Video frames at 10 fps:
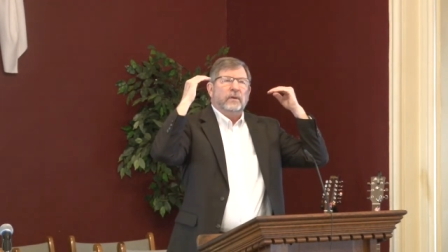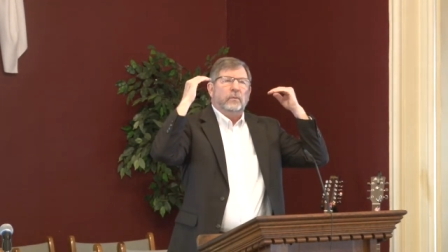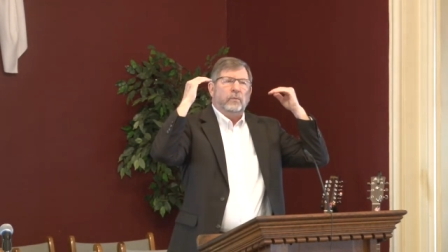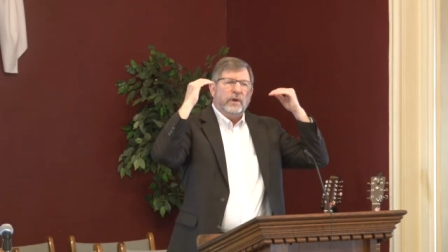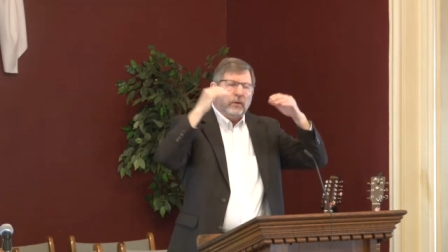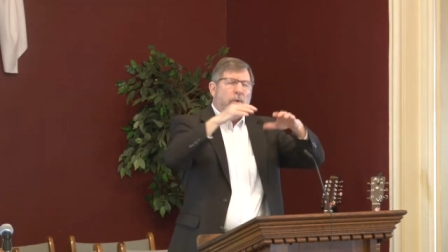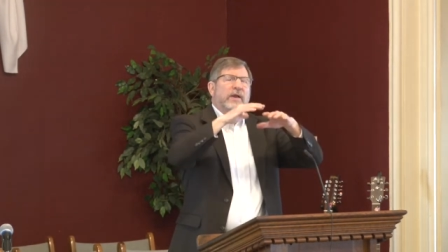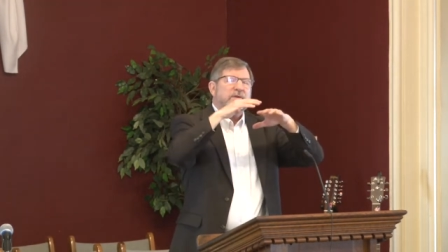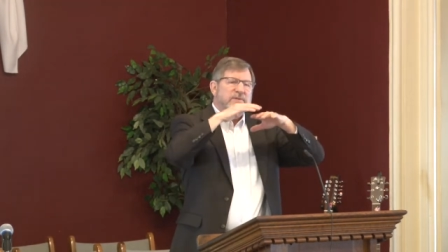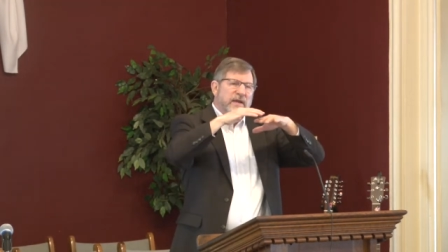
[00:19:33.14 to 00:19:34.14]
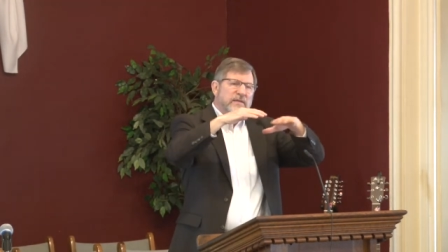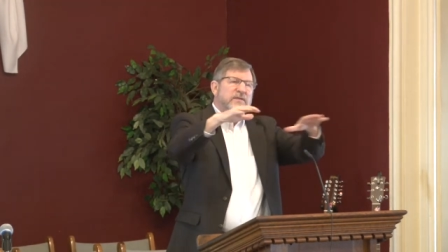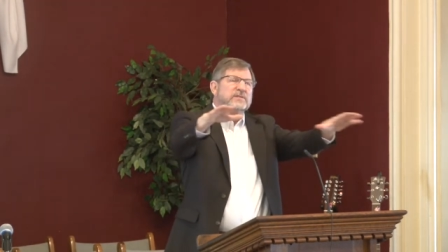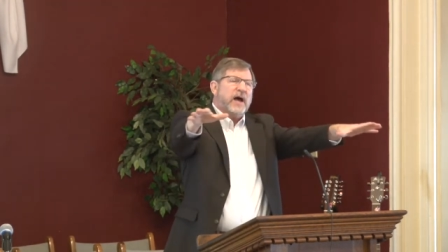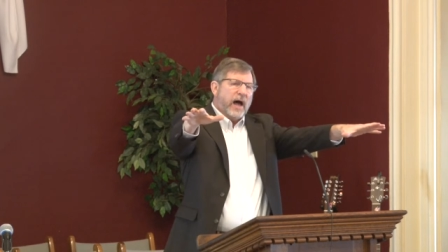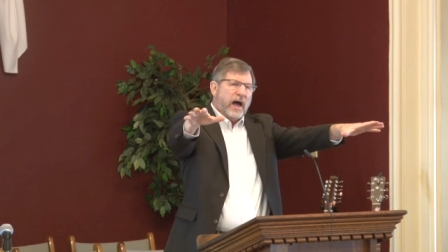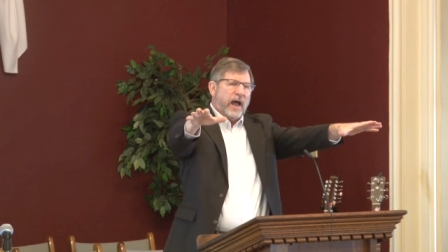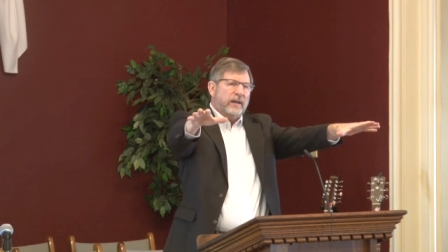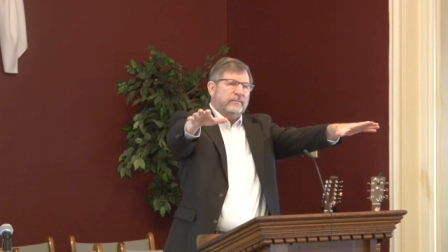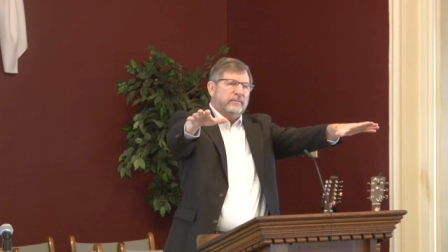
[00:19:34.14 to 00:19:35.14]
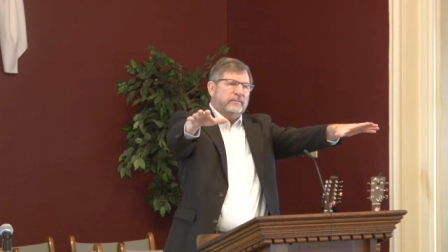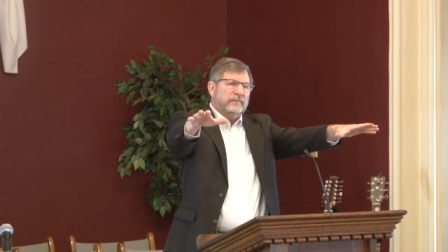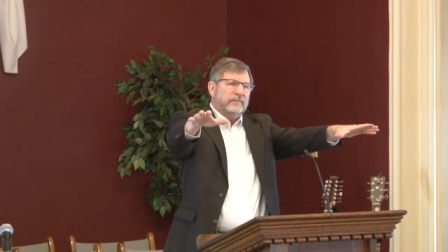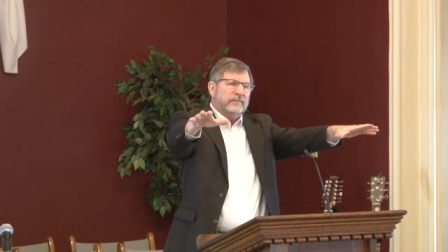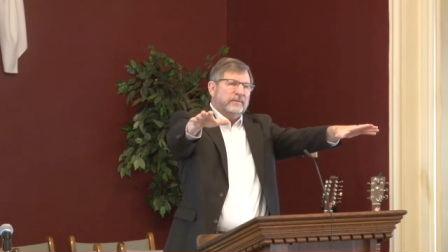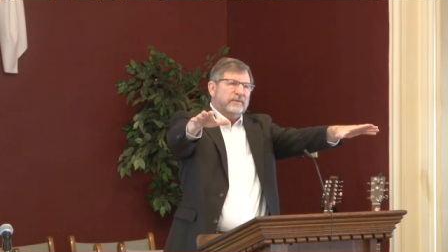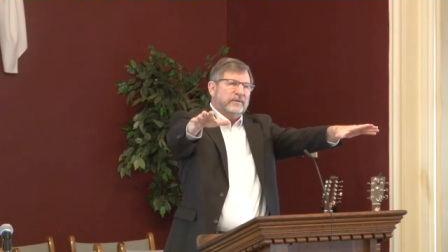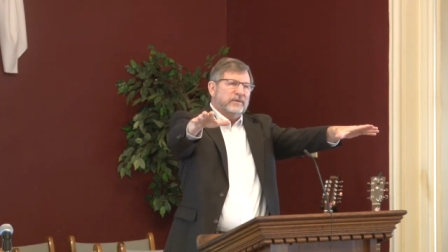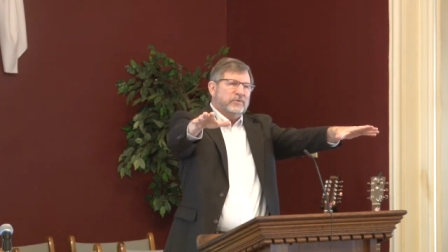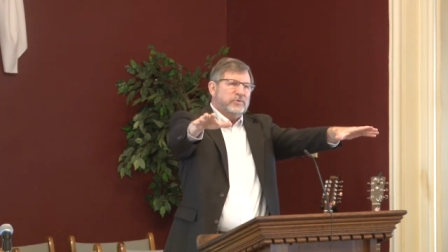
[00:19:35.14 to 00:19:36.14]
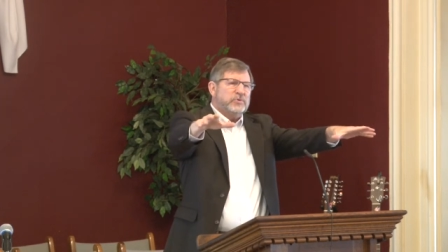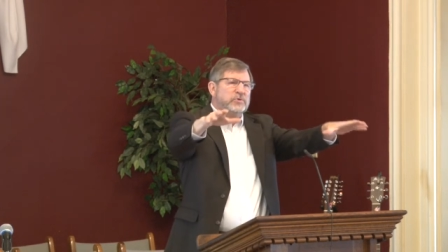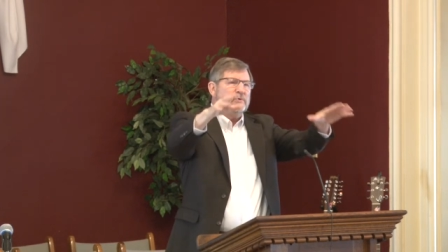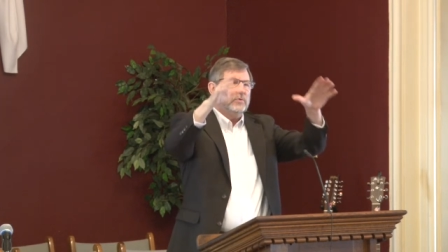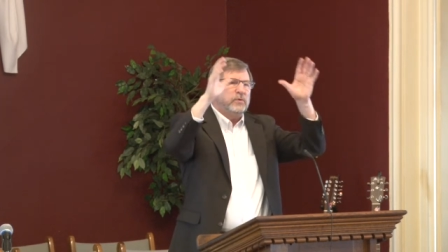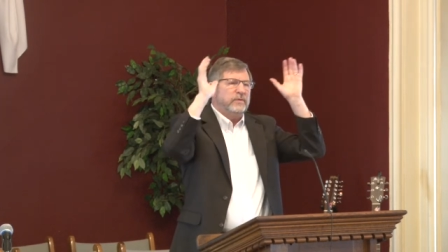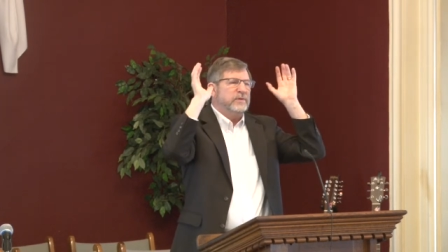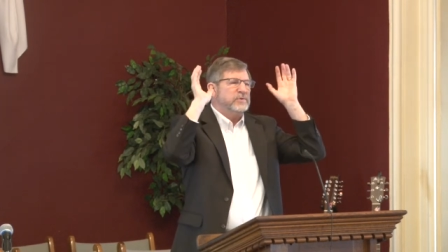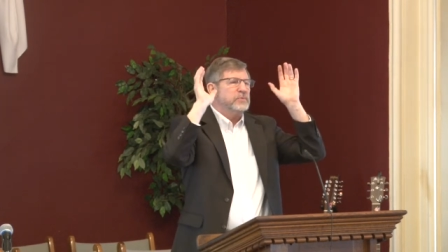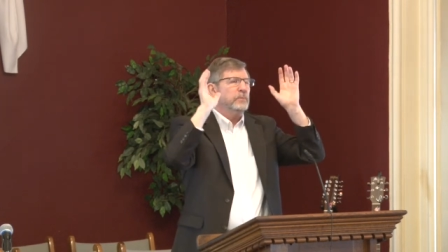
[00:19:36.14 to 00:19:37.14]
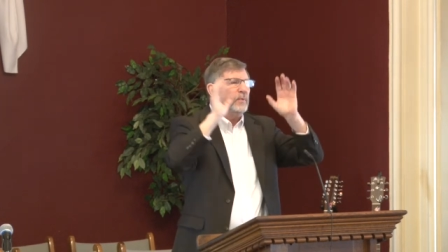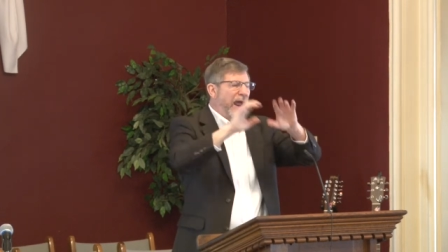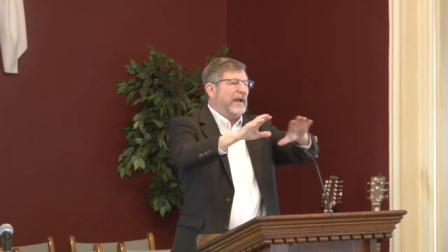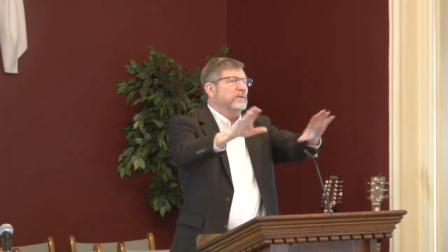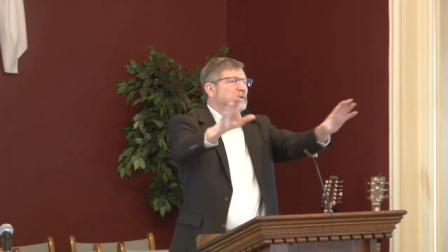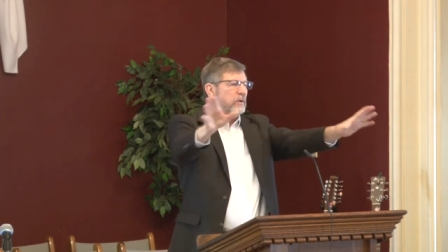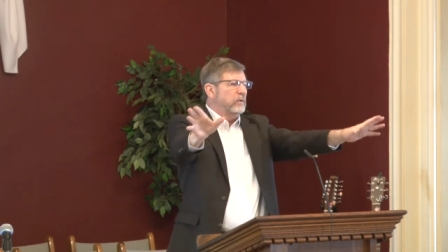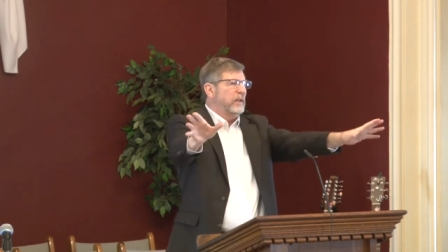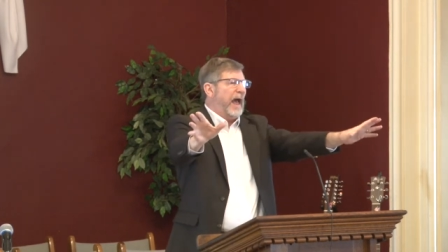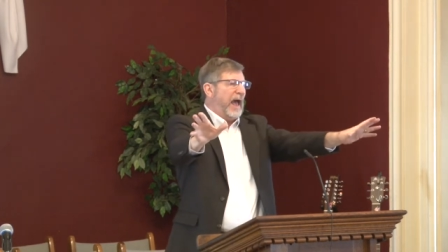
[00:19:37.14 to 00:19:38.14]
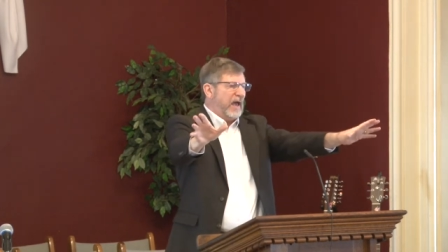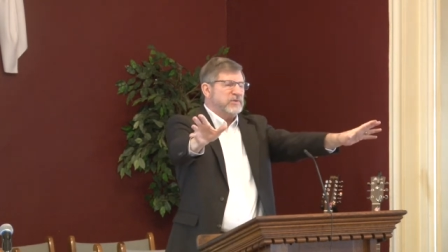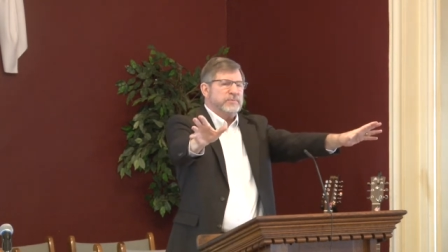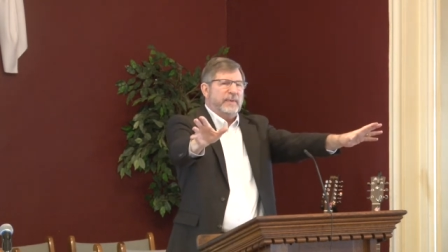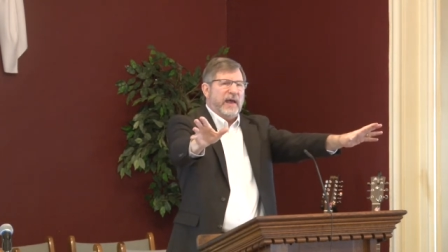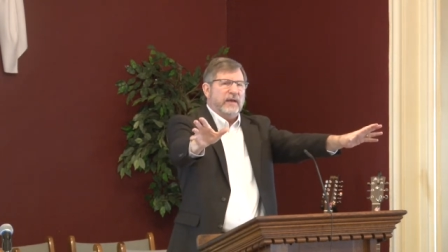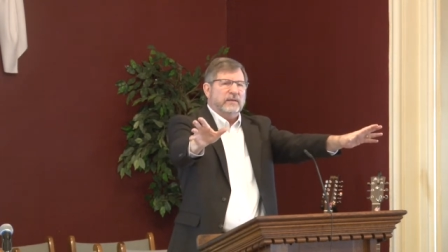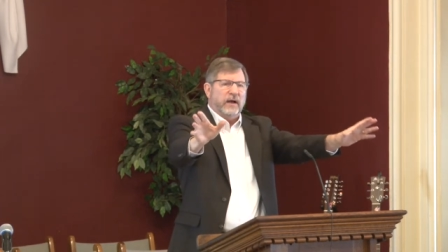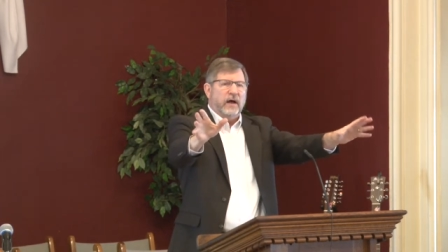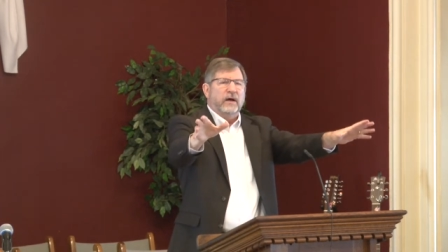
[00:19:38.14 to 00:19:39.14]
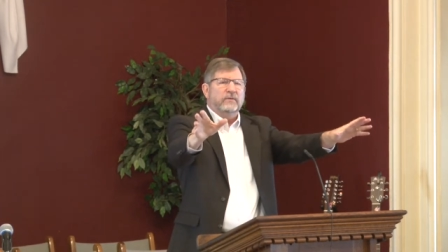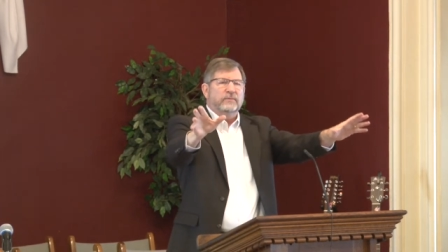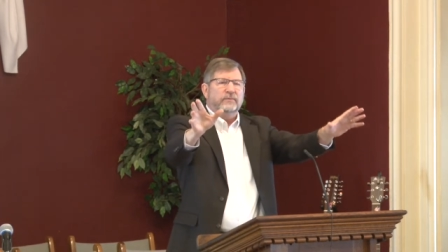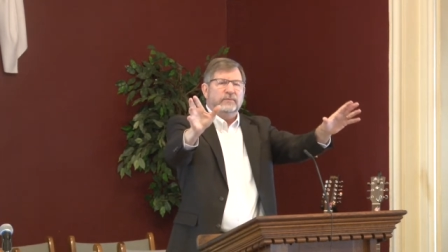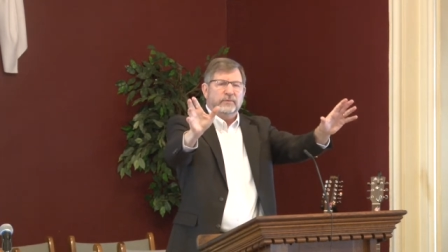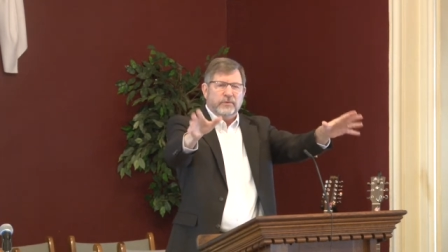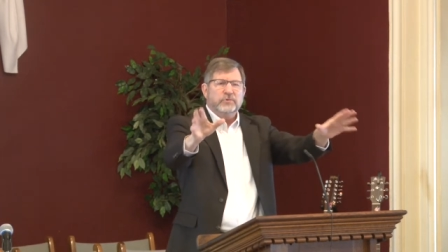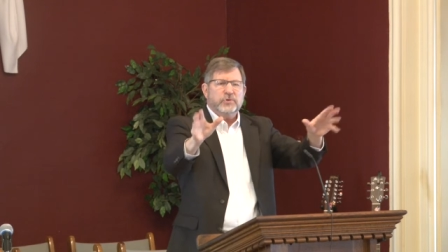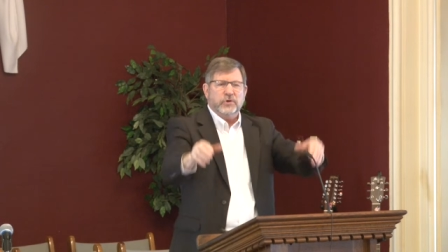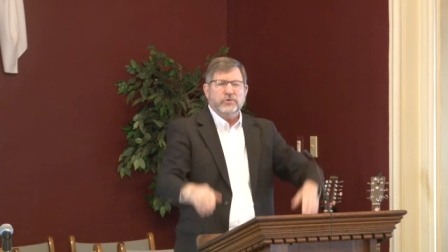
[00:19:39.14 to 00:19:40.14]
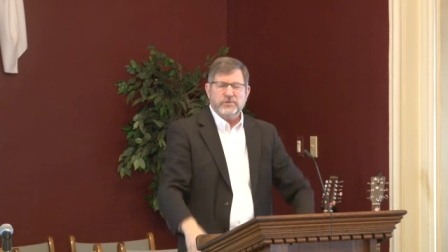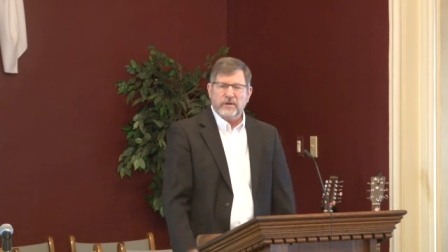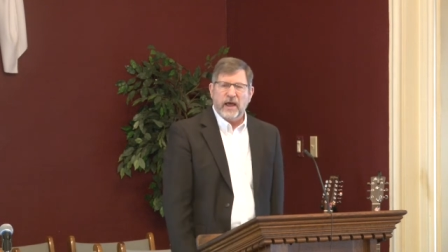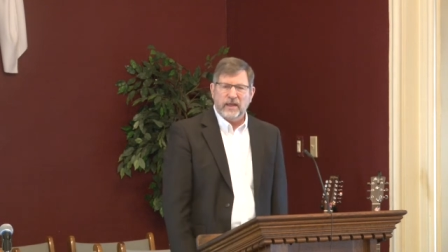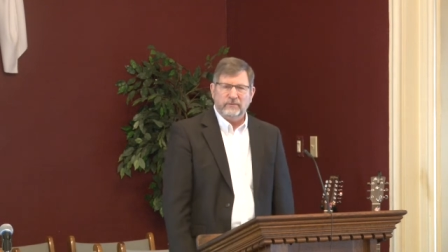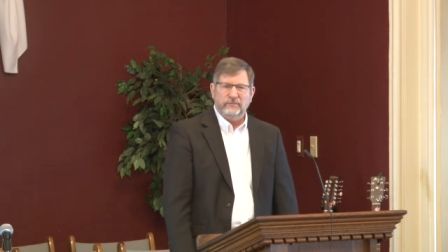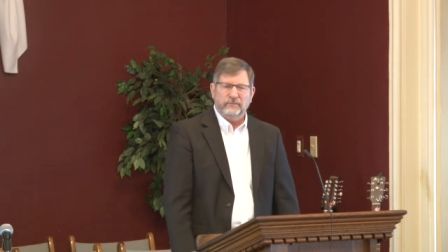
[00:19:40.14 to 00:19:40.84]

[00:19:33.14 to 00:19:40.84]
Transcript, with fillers: We don't want to take the time to do this practical aspect of the church life.